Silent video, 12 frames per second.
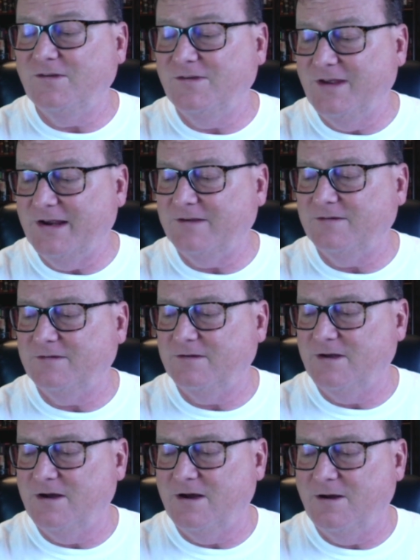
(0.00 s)
6.
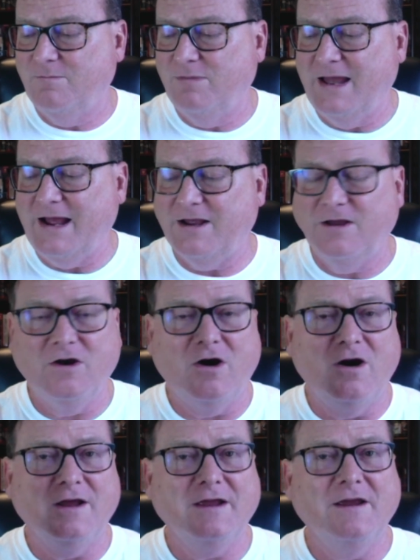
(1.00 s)
Black
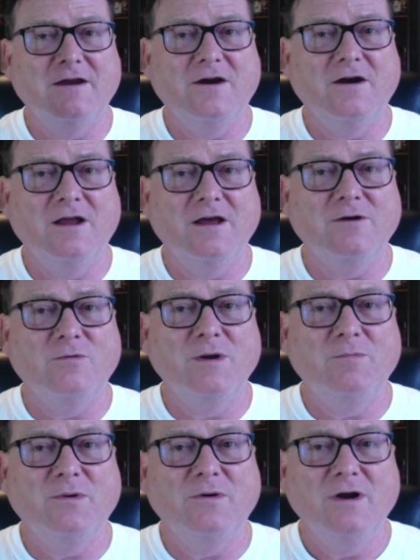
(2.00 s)
Garlic and Carolina
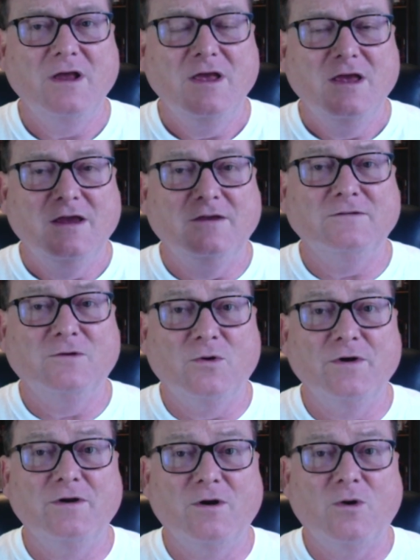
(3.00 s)
Reaper is
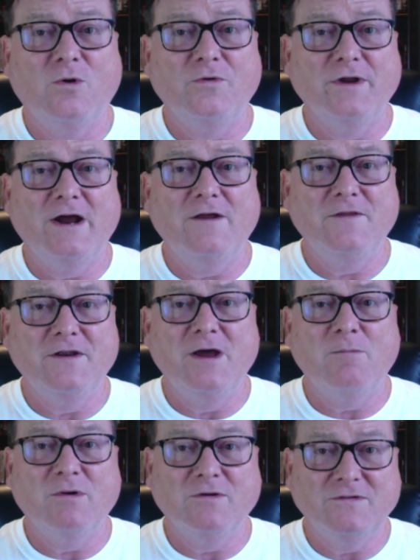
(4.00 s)
going to hold down the
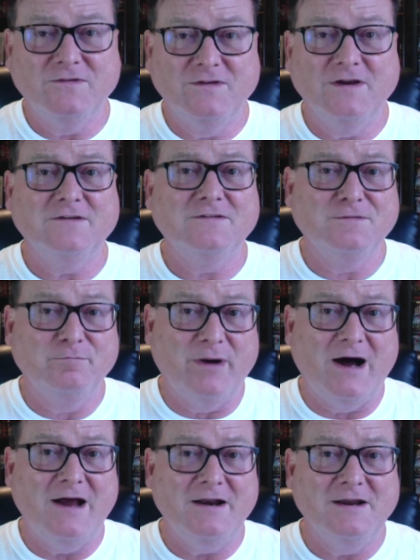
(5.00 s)
number 6
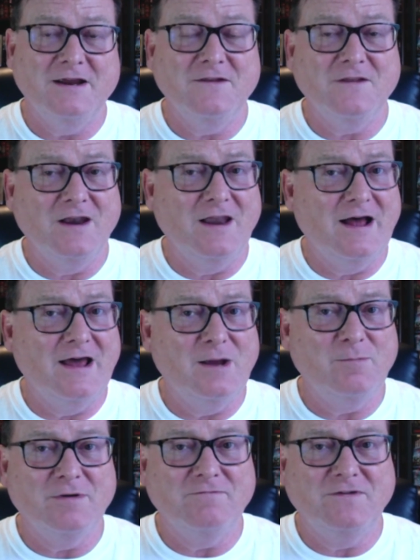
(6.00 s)
spot in the
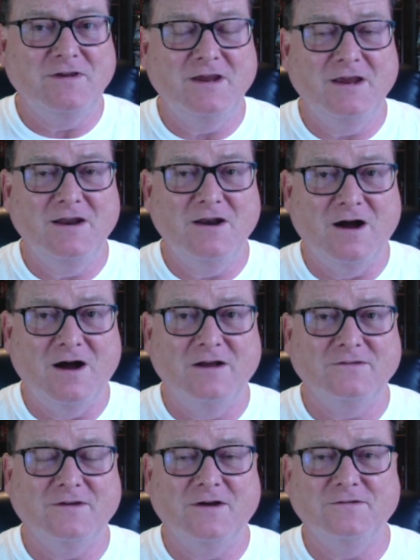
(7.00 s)
lineup of 10 hot
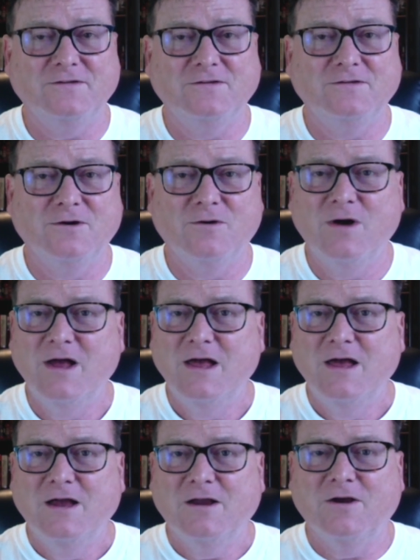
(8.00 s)
sauces. So
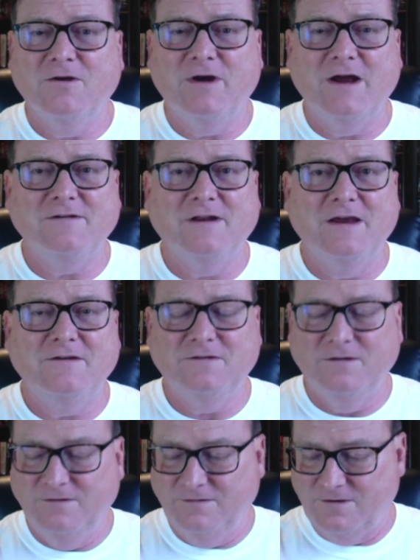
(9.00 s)

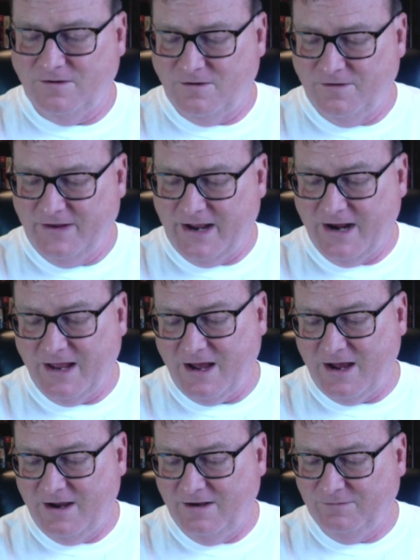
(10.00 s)
congratulations on that,
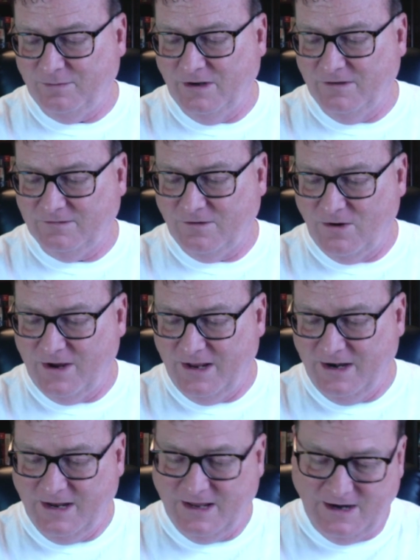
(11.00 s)
guys. But let's go ahead
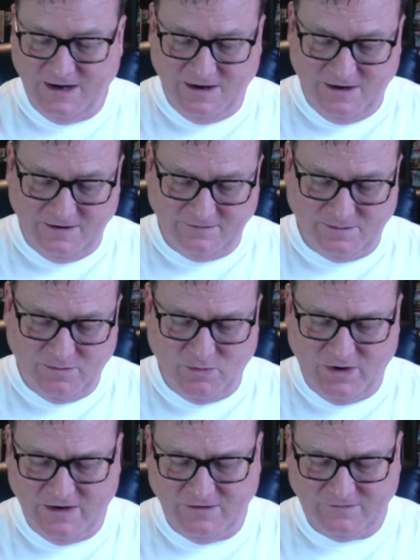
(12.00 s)
and get into this. Let me
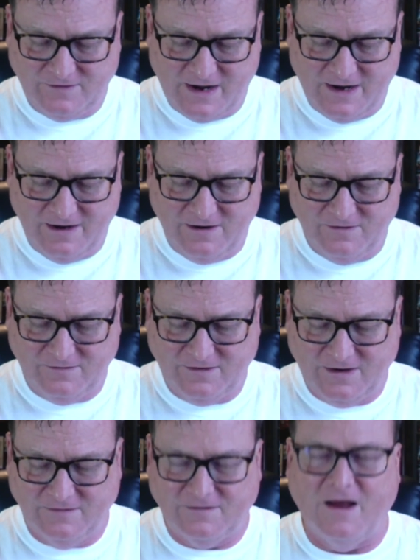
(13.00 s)
read the side here. It
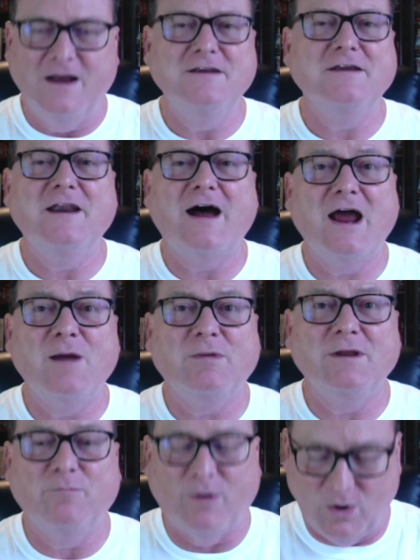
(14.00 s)
says,
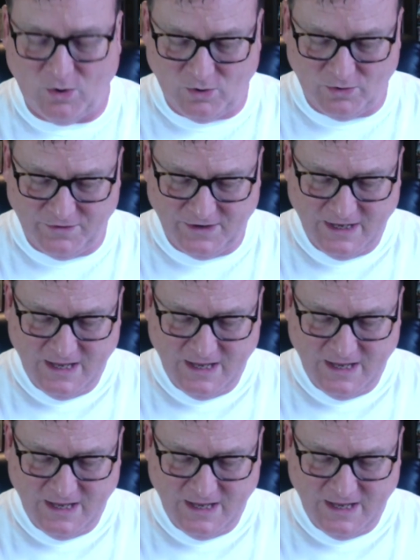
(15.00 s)
undeniably bold.